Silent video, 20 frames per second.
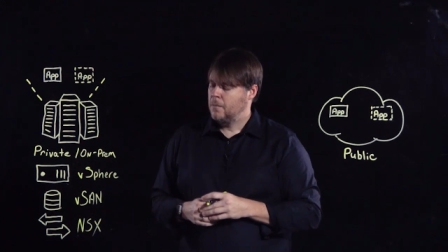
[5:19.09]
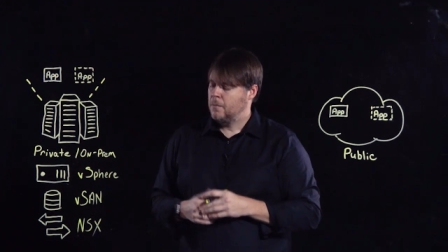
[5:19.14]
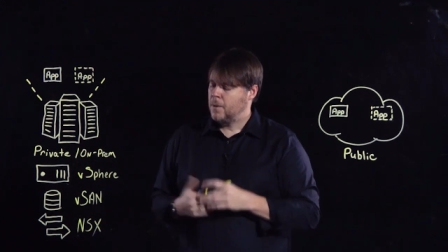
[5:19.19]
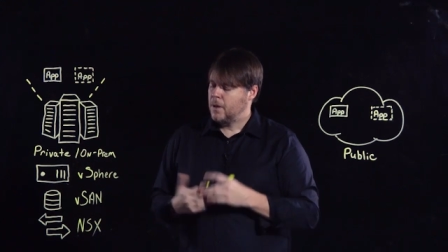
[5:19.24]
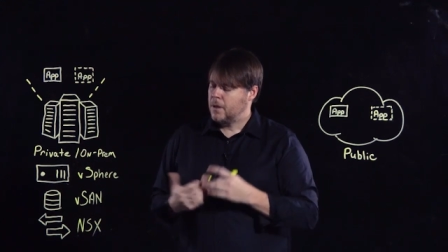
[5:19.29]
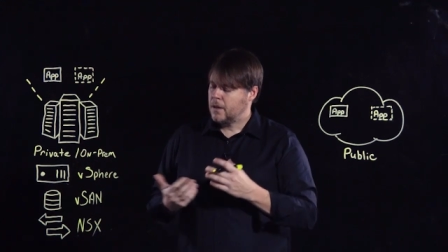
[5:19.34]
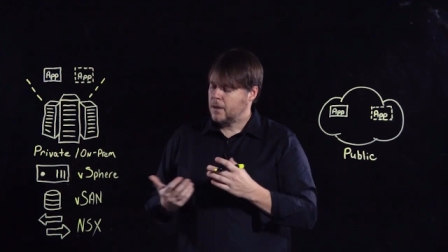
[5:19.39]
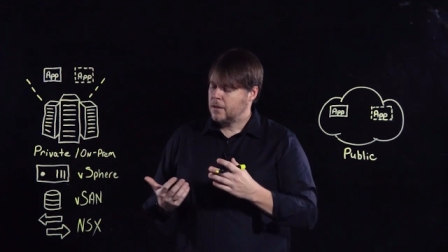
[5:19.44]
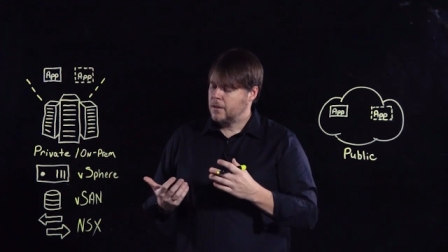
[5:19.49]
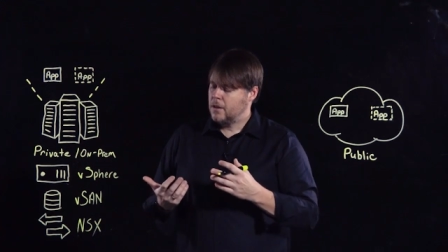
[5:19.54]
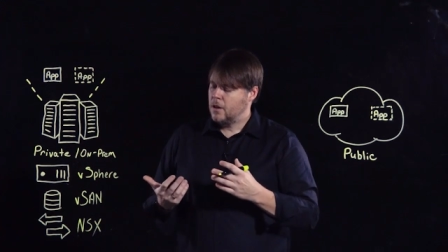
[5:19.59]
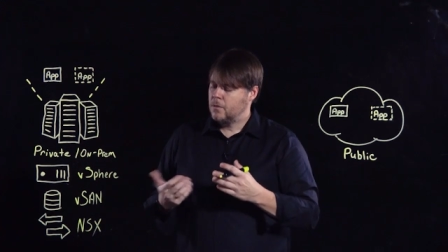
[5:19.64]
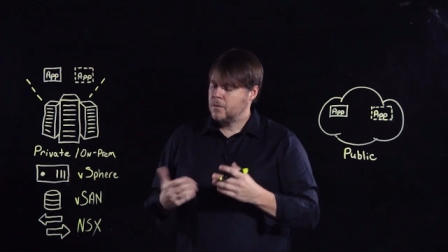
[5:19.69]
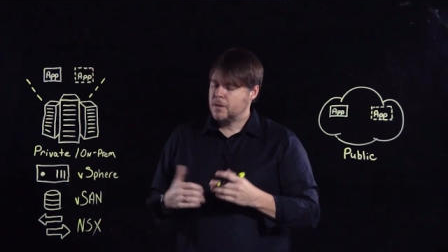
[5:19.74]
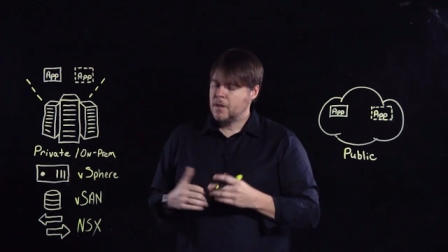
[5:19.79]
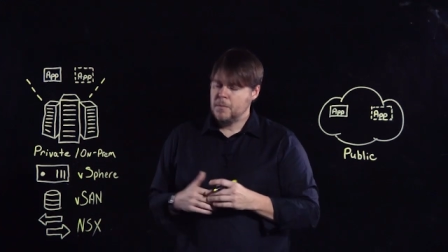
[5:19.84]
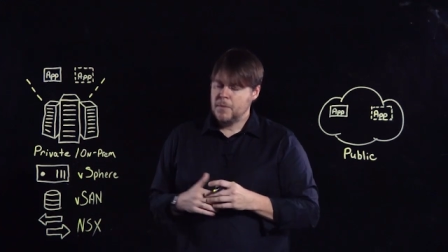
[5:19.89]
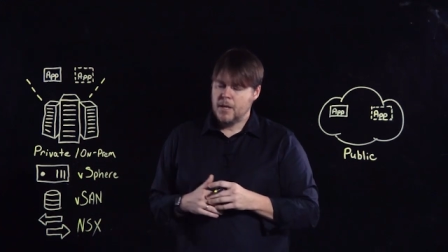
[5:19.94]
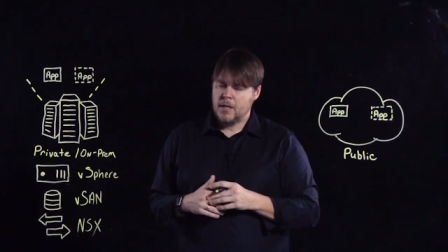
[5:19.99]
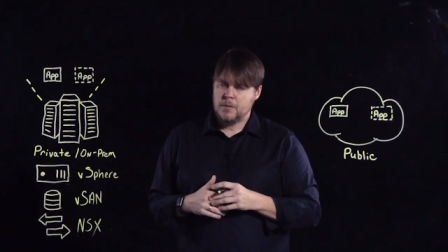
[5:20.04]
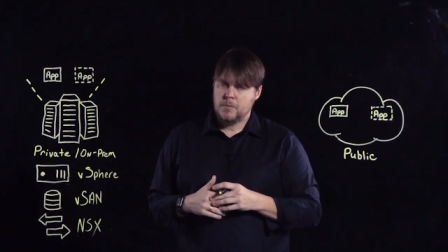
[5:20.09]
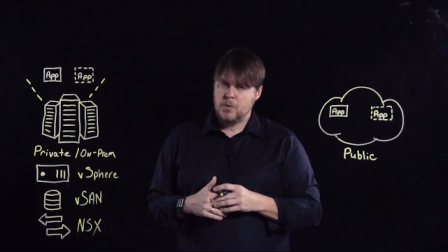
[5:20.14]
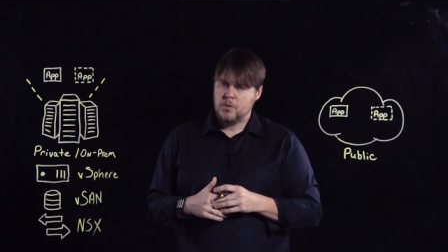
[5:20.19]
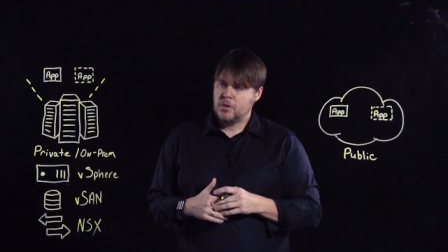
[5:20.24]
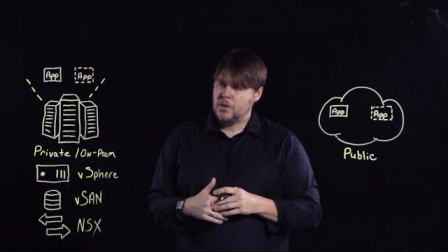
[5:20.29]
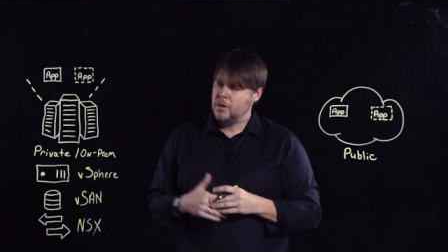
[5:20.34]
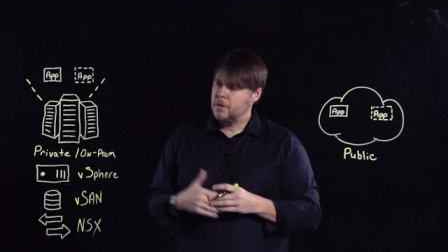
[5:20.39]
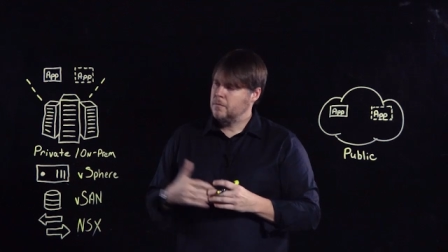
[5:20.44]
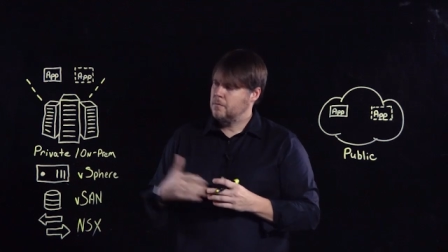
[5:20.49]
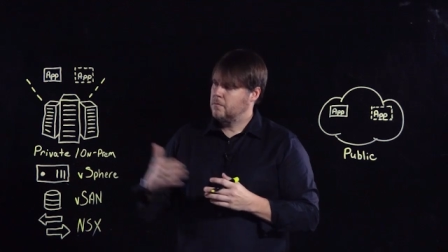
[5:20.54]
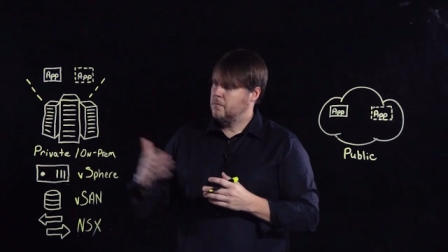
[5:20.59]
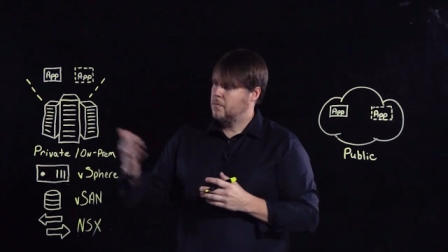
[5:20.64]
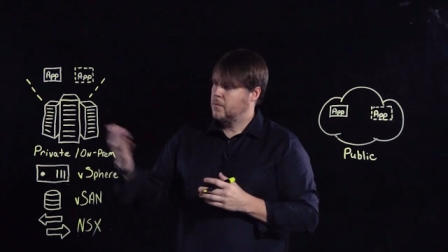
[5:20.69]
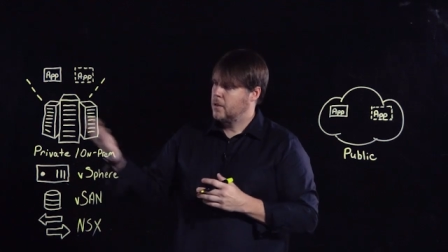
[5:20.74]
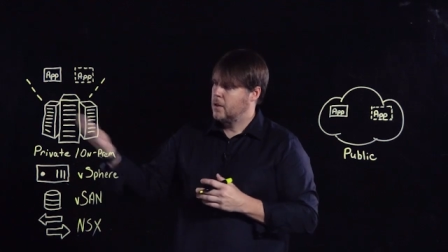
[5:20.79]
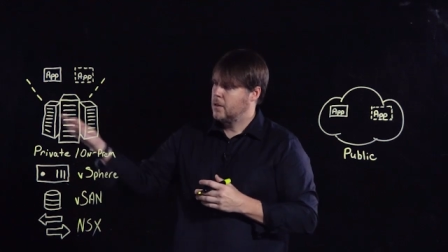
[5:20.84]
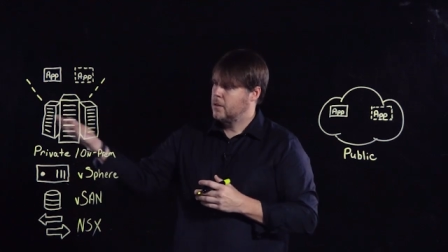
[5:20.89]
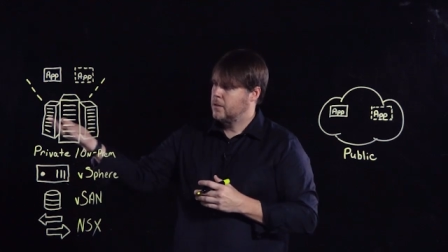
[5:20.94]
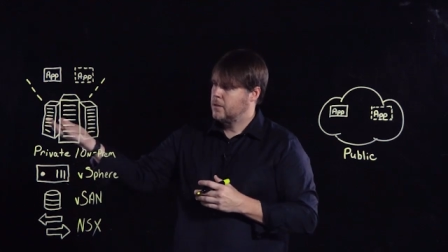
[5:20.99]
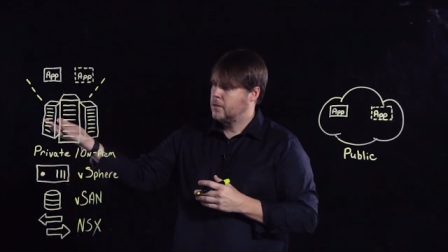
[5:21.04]
But, you know, some customers could
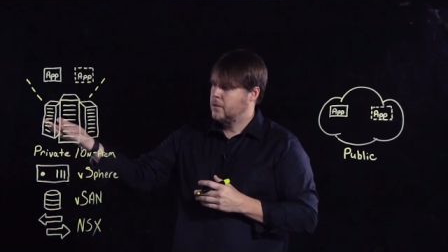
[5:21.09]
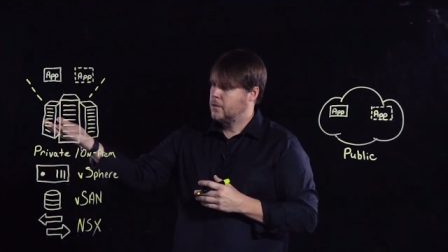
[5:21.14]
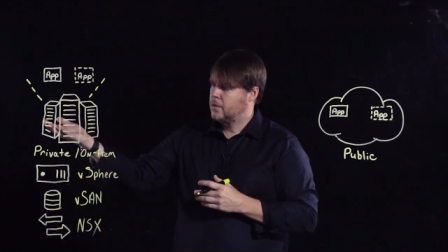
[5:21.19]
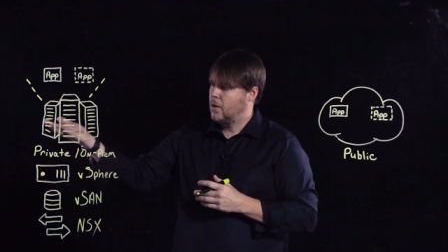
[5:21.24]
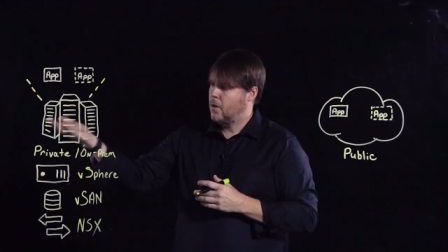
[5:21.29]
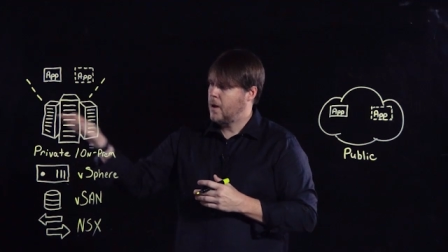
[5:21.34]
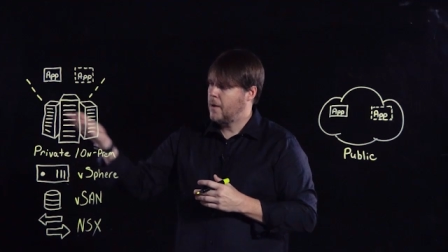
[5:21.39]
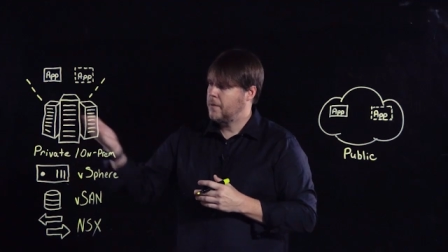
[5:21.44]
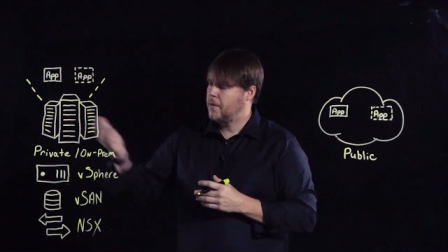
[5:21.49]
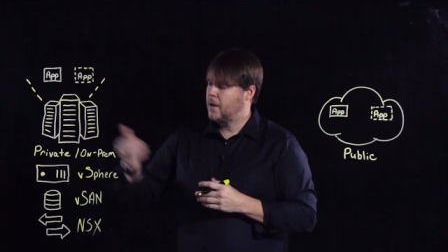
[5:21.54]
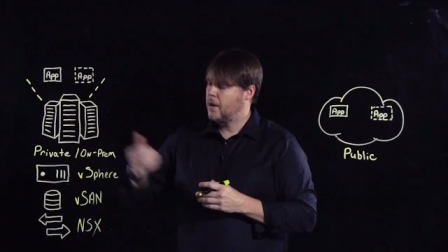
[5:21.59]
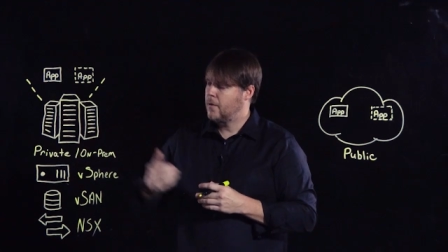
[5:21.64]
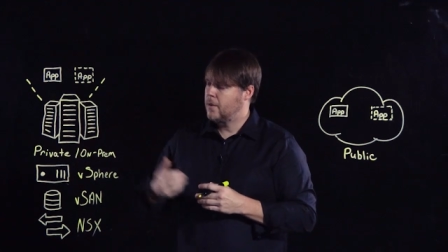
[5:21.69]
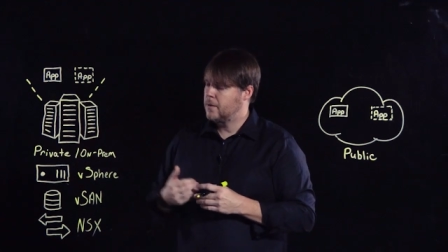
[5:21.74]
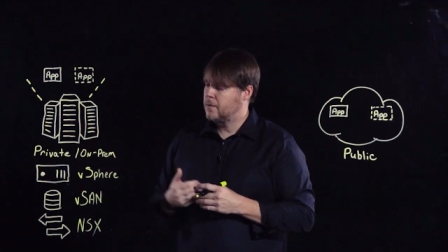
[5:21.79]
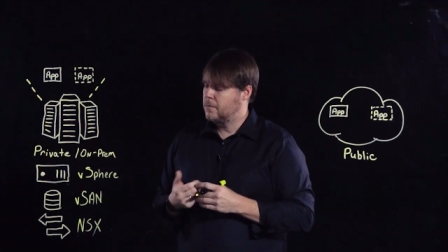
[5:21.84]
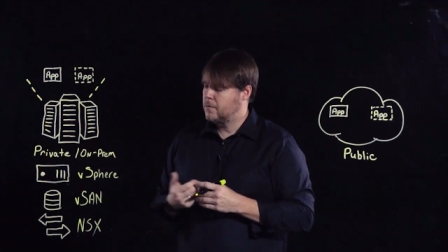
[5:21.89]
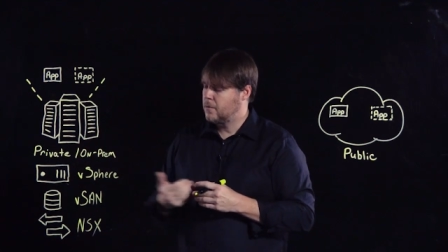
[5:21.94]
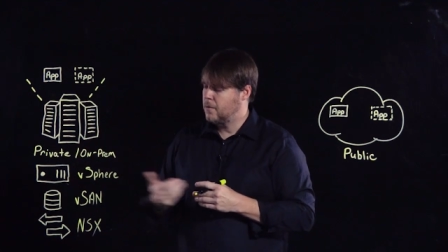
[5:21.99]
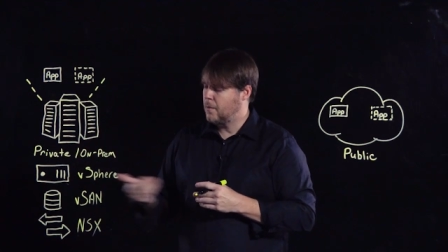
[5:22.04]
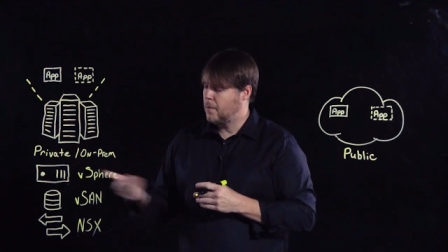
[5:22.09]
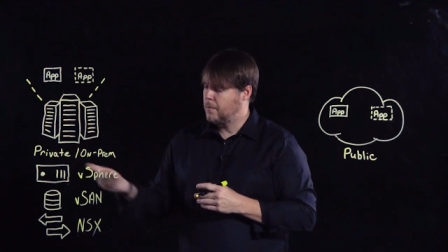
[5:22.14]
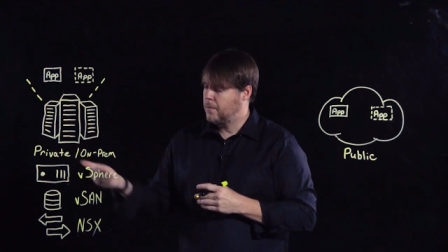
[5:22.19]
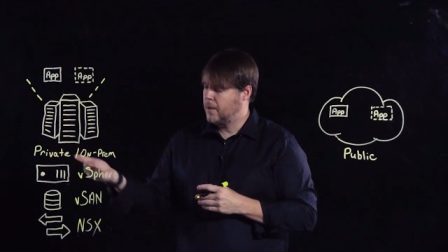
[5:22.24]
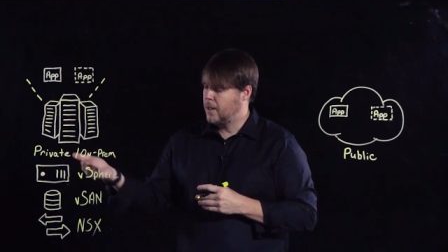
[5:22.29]
go out there and